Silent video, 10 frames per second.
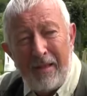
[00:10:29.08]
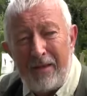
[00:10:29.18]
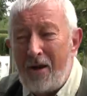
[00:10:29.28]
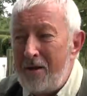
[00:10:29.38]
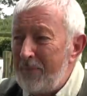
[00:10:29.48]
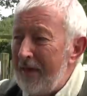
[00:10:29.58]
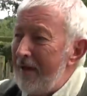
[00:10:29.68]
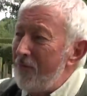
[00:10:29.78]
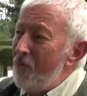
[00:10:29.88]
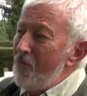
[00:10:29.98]
And I'm
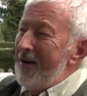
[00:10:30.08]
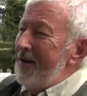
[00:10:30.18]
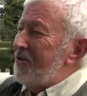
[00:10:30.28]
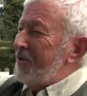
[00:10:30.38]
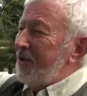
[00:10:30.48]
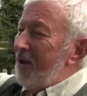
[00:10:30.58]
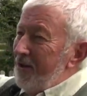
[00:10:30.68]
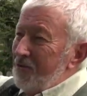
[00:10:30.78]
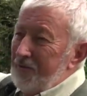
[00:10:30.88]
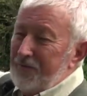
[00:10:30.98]
there all ready to
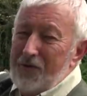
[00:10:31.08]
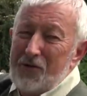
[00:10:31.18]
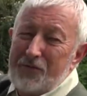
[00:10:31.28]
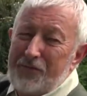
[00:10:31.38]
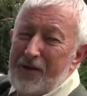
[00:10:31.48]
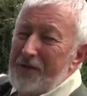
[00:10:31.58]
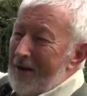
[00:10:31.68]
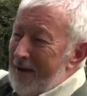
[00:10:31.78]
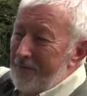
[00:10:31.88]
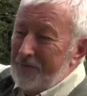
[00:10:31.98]
cast the first
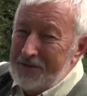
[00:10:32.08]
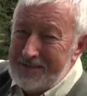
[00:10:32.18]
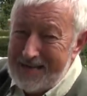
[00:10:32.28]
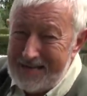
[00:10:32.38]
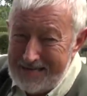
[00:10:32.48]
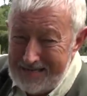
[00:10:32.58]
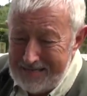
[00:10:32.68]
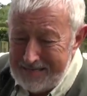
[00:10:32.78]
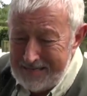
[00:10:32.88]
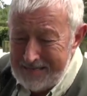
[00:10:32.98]
float out of the
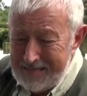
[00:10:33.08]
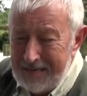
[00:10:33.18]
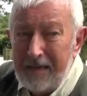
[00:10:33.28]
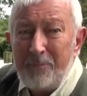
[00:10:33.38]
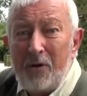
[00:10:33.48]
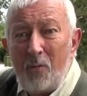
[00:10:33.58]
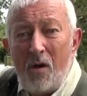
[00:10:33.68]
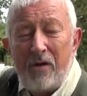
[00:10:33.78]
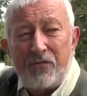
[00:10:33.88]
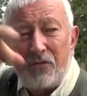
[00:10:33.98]
day, and my
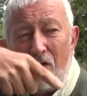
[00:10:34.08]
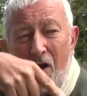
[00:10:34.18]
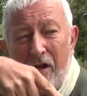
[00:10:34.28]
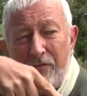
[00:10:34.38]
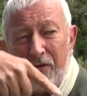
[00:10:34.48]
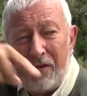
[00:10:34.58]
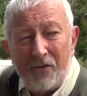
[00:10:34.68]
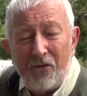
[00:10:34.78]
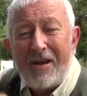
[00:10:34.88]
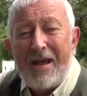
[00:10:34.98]
wife arrived,
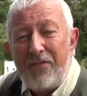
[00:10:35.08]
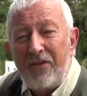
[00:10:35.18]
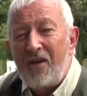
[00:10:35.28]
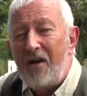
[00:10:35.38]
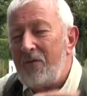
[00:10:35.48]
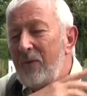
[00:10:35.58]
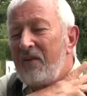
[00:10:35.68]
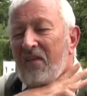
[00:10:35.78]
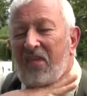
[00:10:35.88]
got out in the car and went,